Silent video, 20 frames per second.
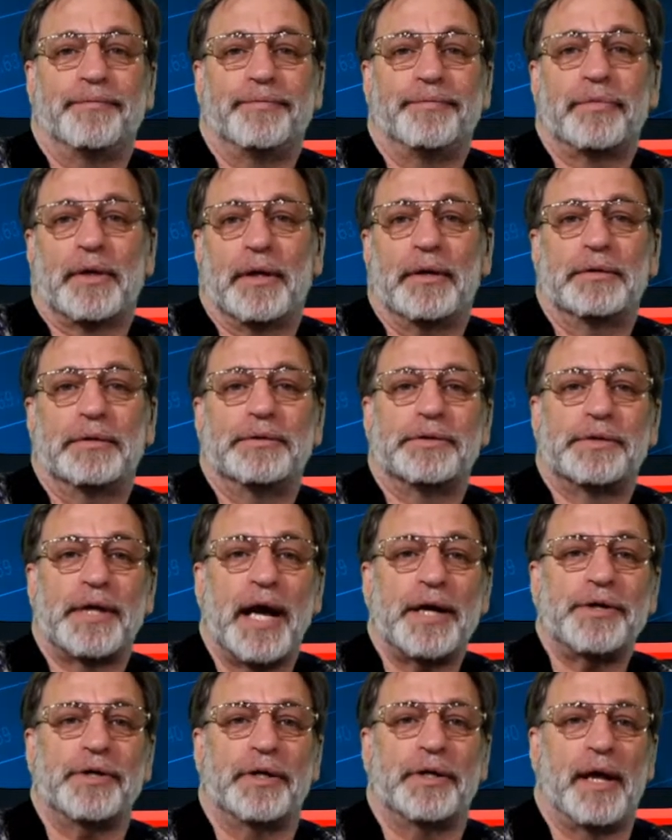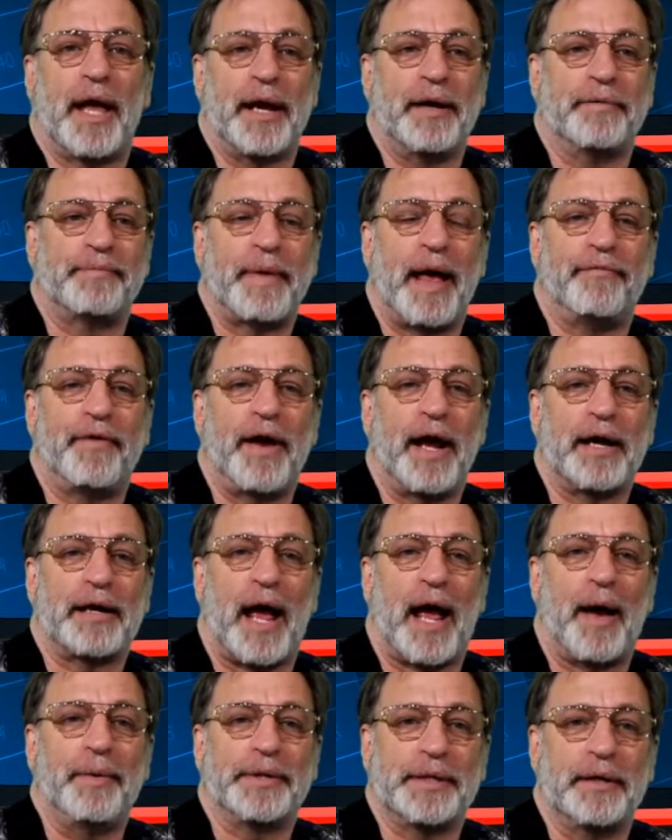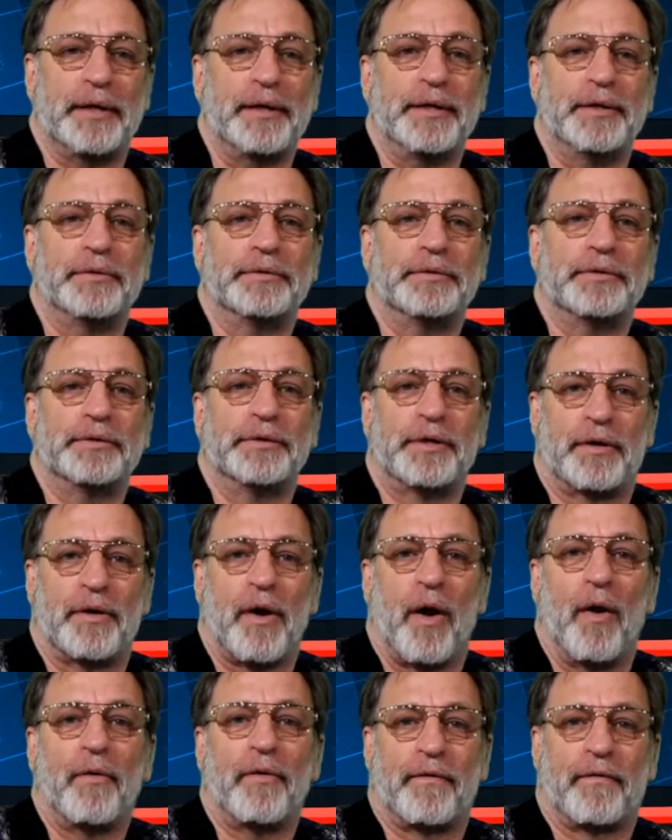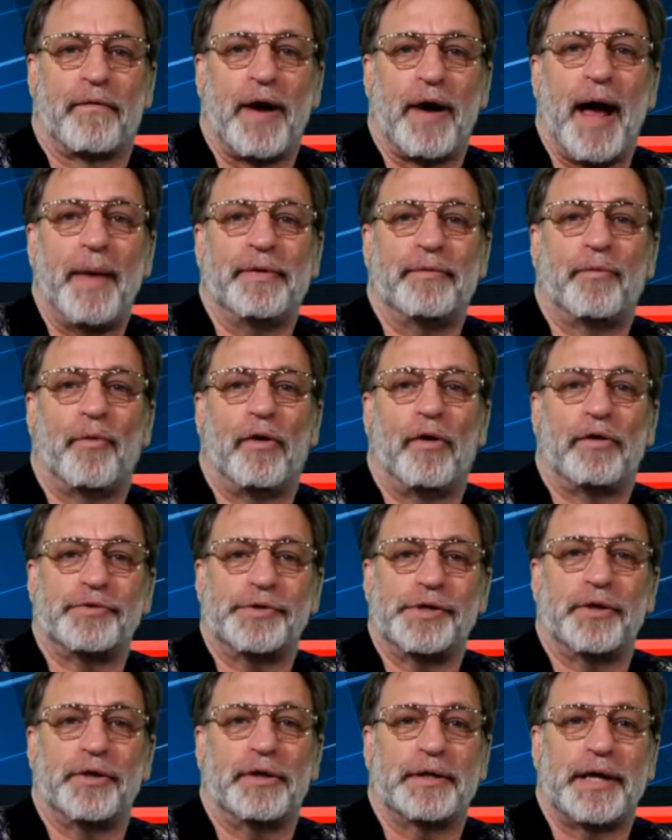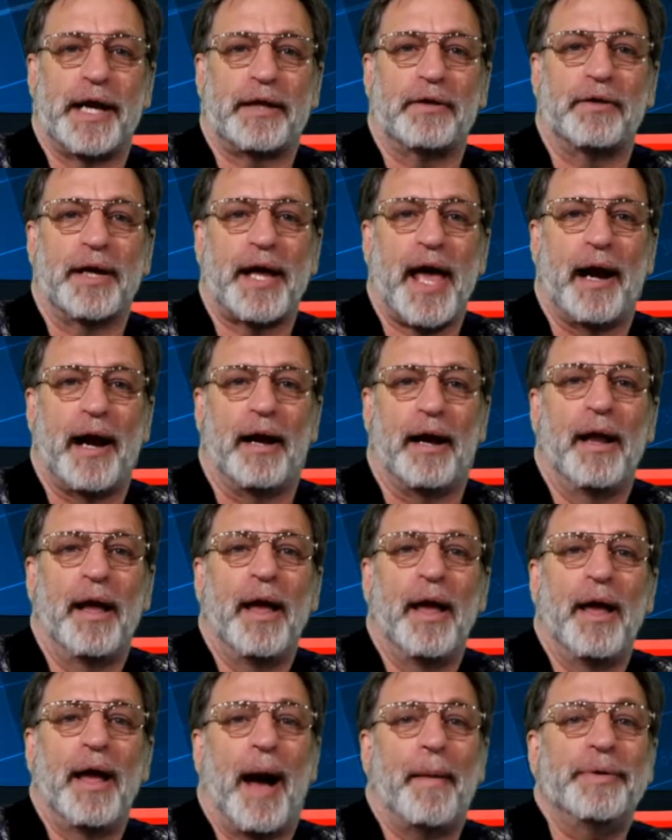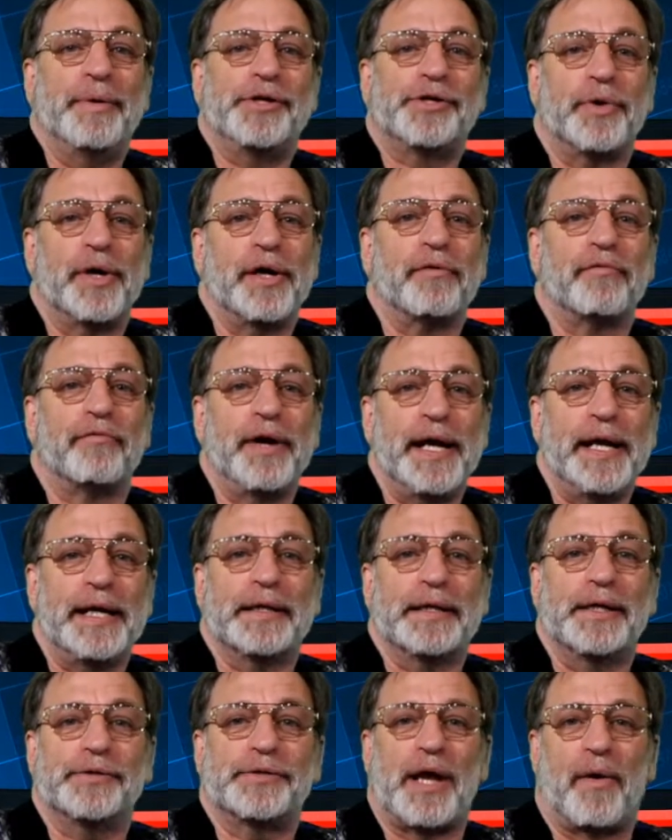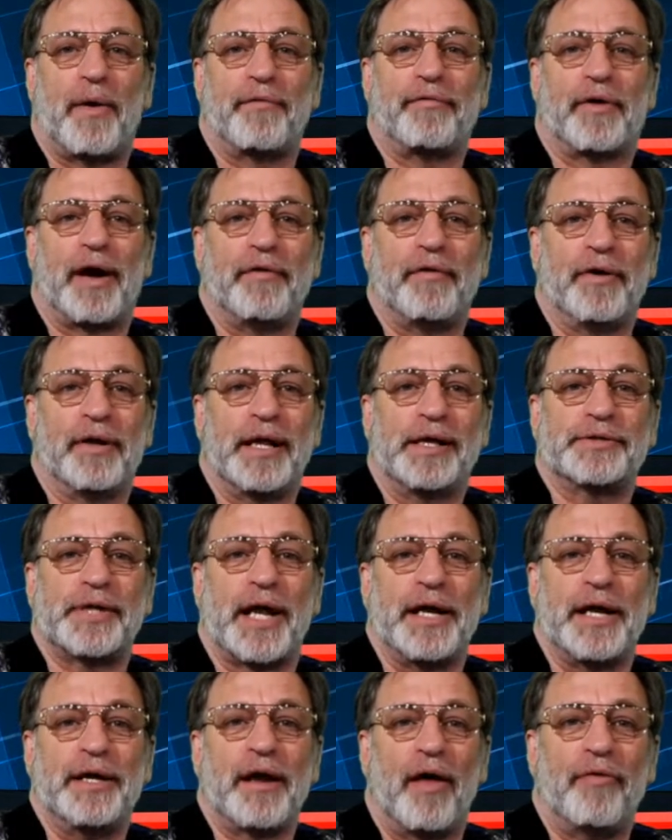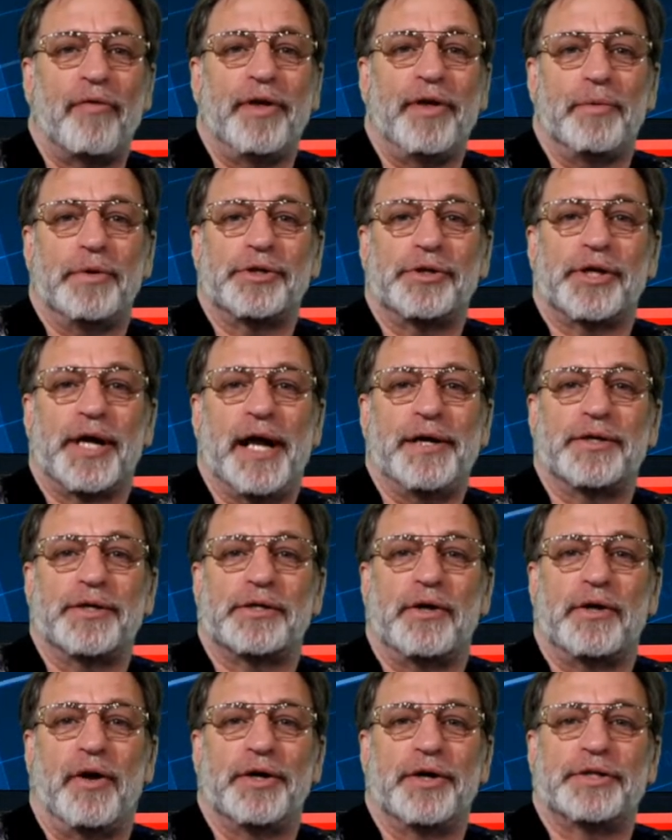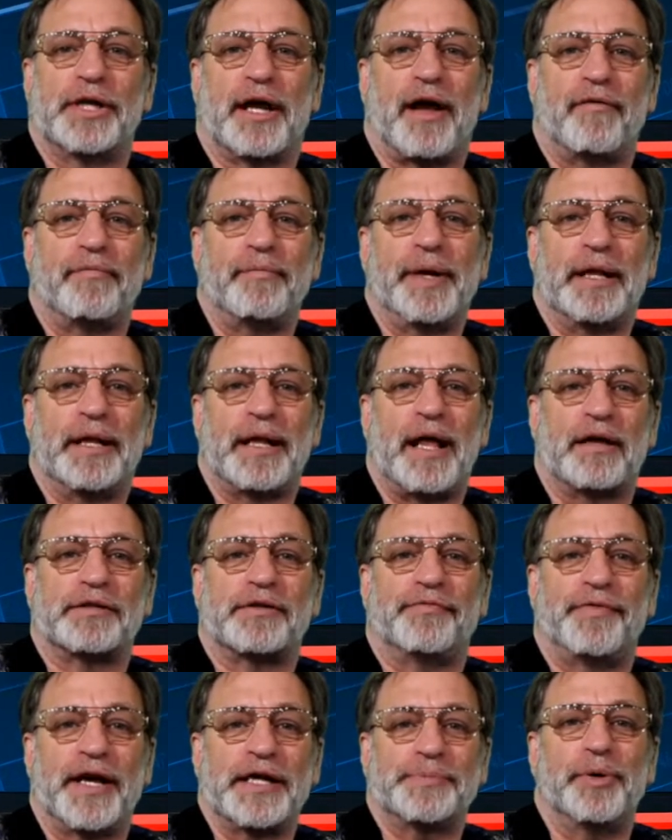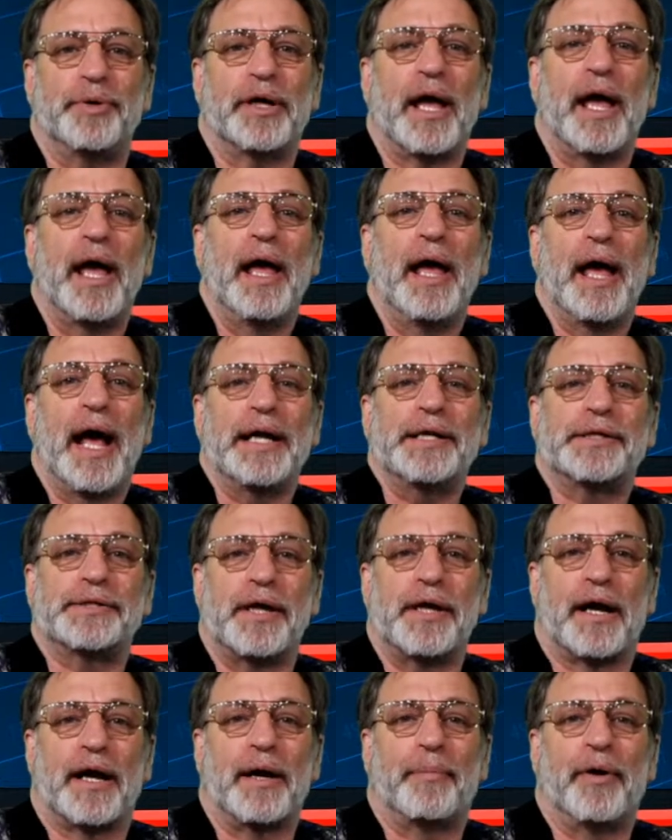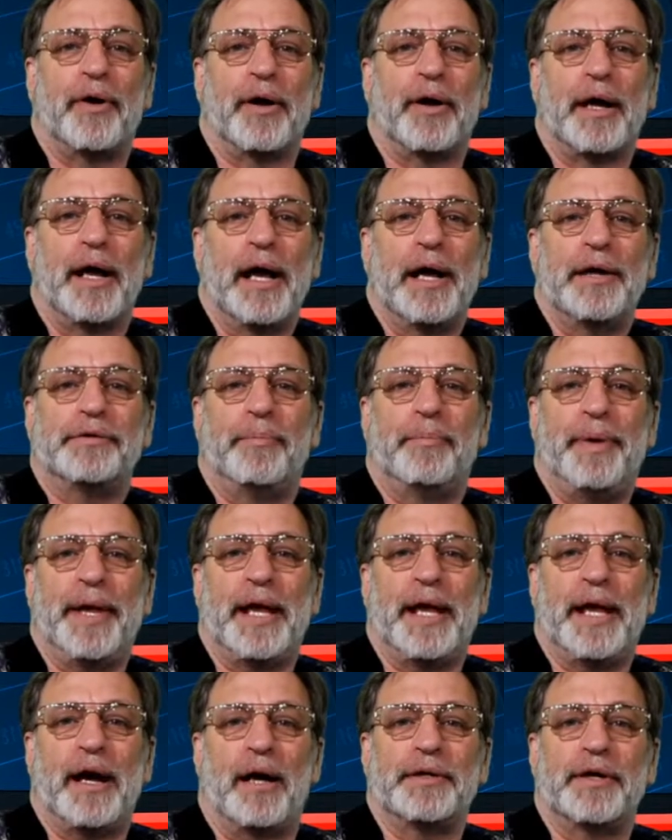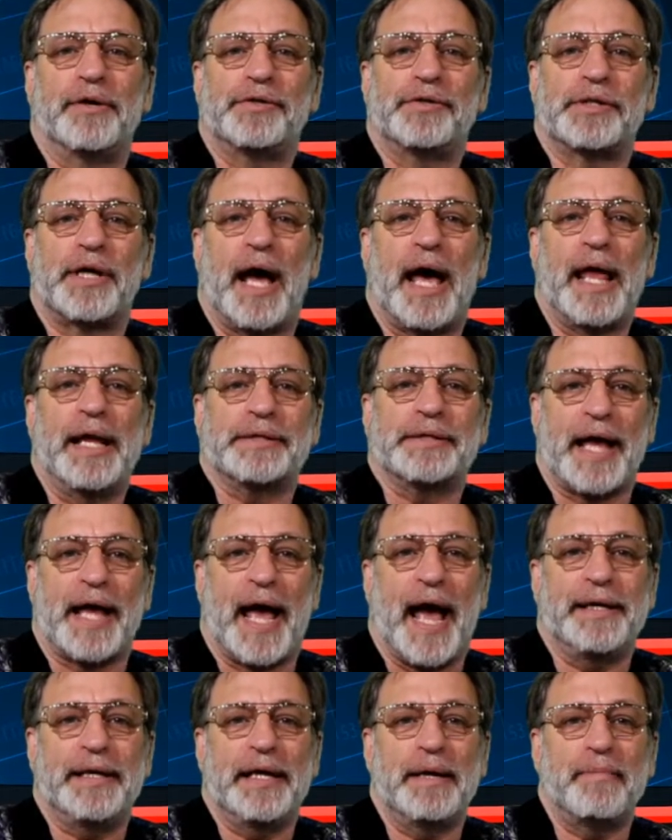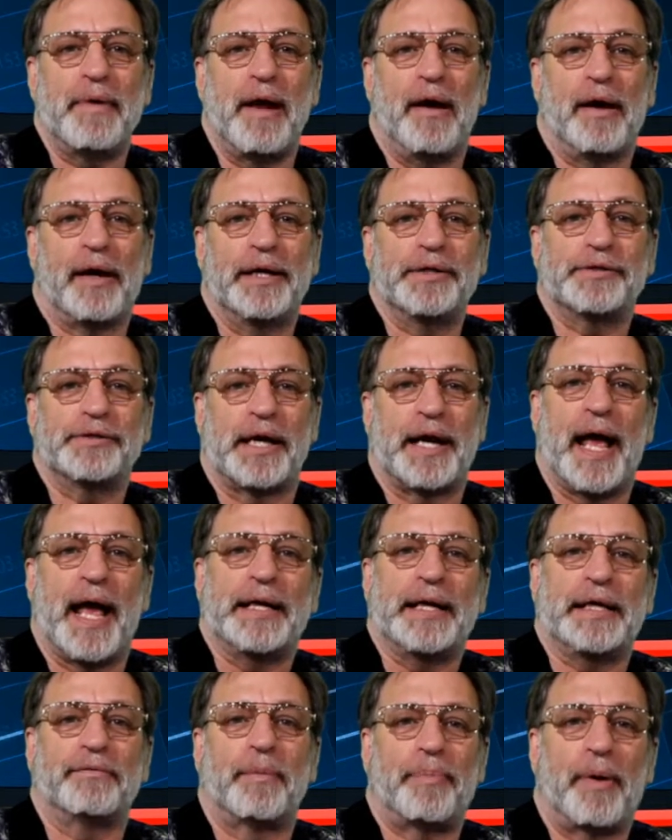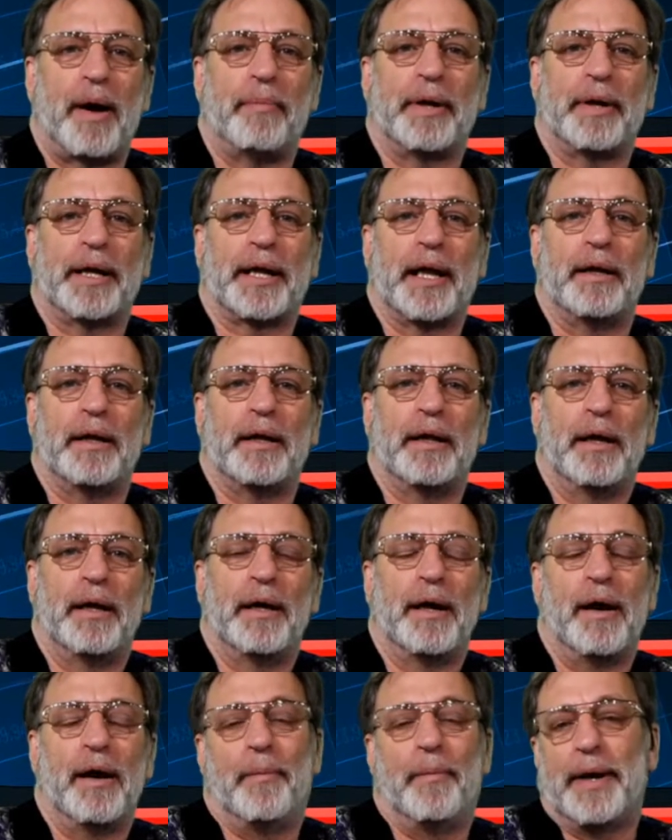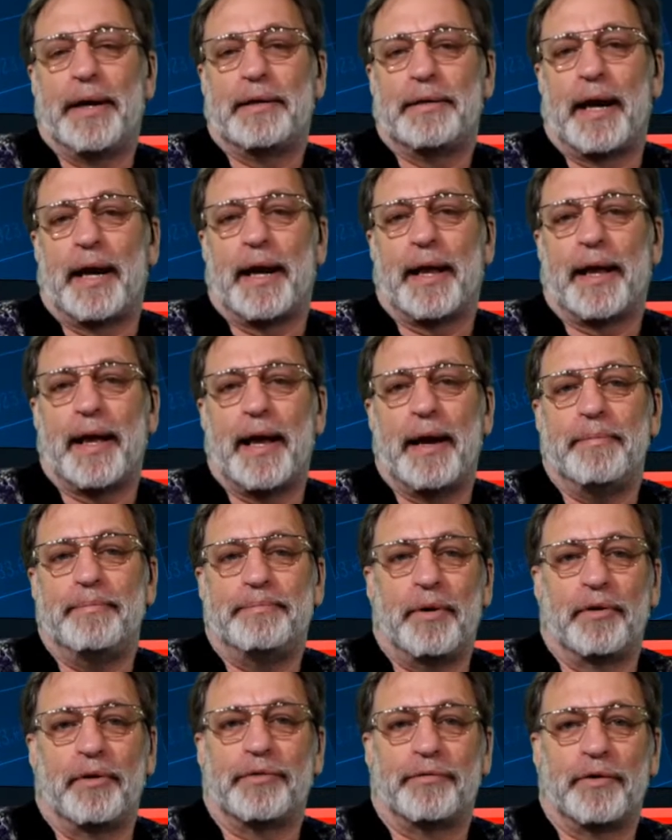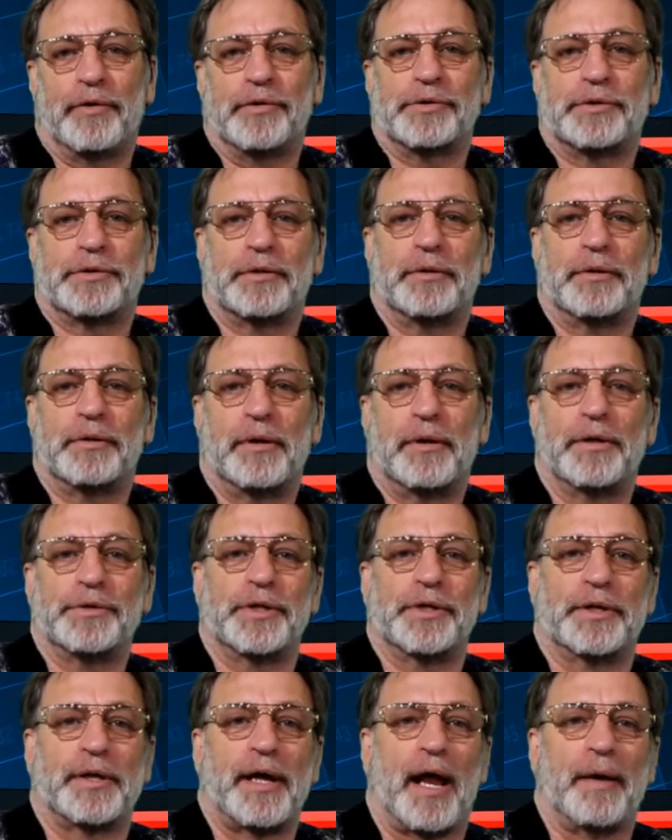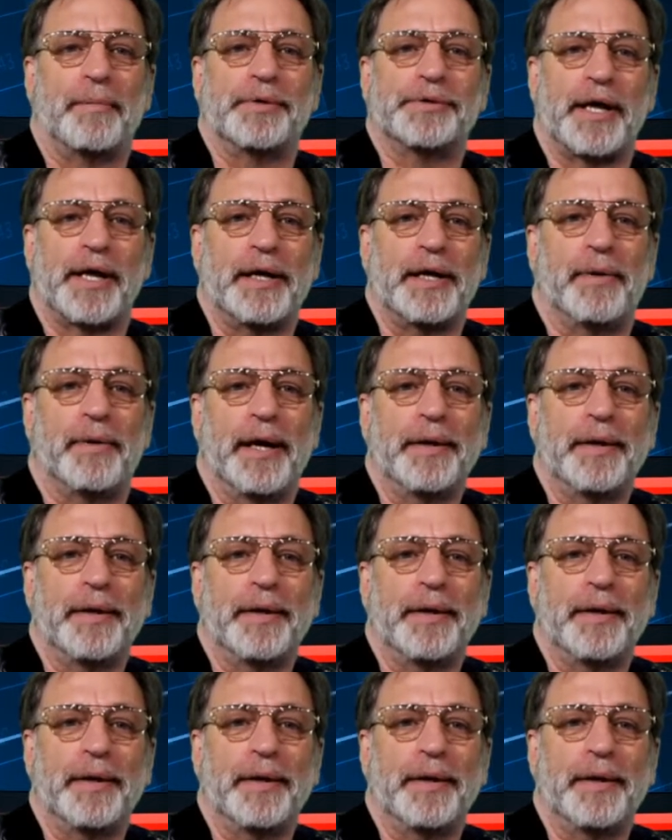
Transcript: section. And as a matter of fact, I would tell you, go grab the Wall Street Journal and take a look at it. I'm enjoying reading this. However, I realize that nothing will change as long as the government allows Facebook and Zuckerberg to be on their side as anti-Americans and anti-Republican. But then again, both of those are synonymous anyway.